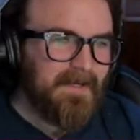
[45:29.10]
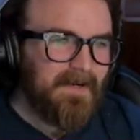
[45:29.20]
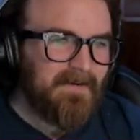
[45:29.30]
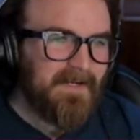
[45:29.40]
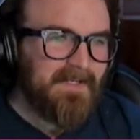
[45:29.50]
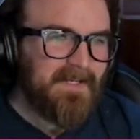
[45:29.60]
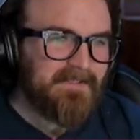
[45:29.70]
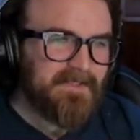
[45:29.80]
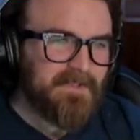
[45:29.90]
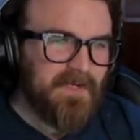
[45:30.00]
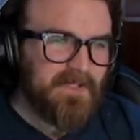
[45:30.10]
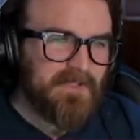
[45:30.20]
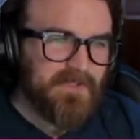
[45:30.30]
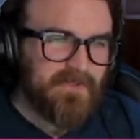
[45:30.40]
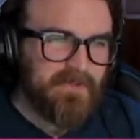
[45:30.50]
all right, next
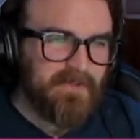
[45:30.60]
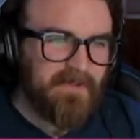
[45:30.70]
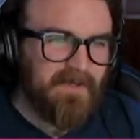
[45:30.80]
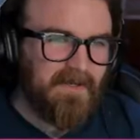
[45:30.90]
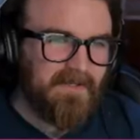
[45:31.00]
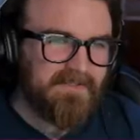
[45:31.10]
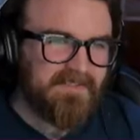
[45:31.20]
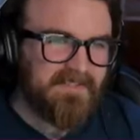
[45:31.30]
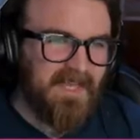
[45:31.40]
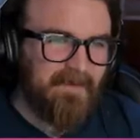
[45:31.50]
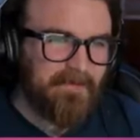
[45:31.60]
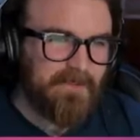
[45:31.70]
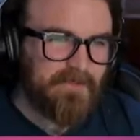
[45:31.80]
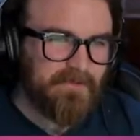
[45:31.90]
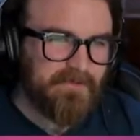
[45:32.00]
extraction shooter, uh,
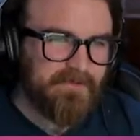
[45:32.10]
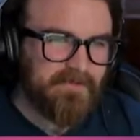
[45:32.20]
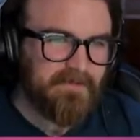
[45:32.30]
scavengers.